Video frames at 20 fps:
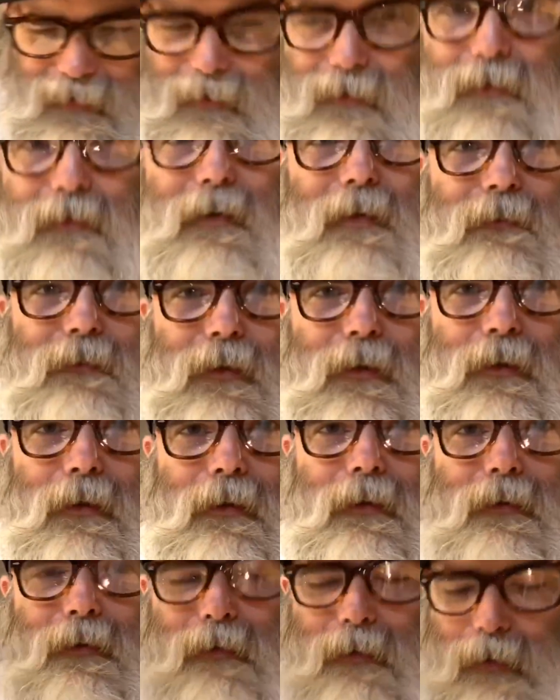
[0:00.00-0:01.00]
I'm gonna
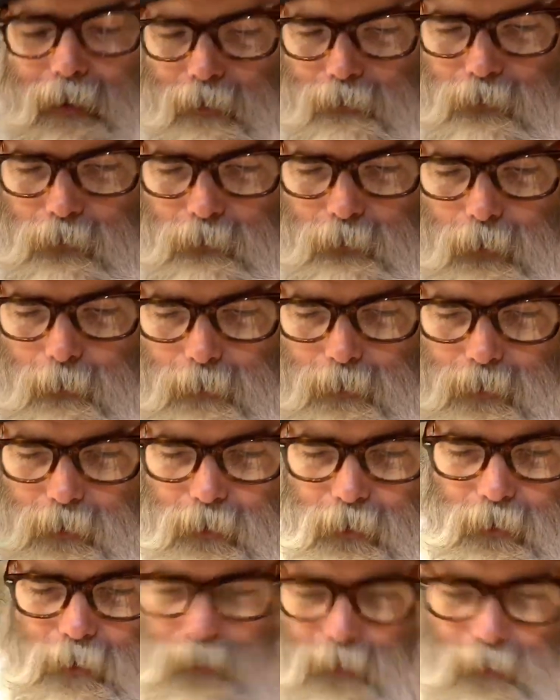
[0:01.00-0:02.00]
have to
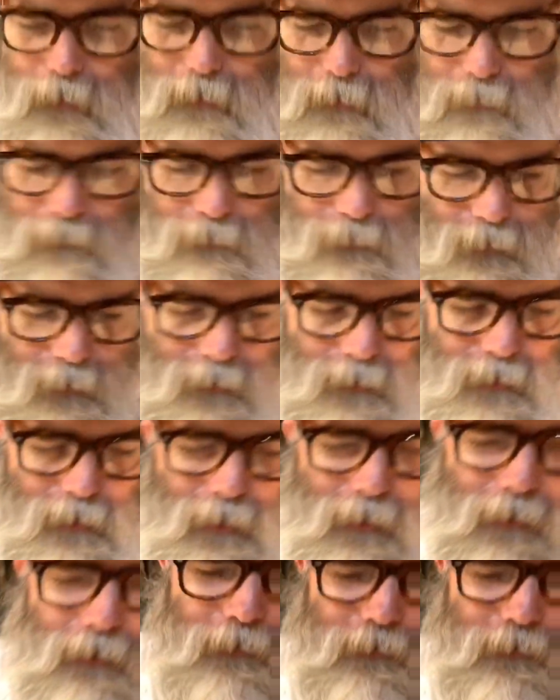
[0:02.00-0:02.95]
reposition you for the sake of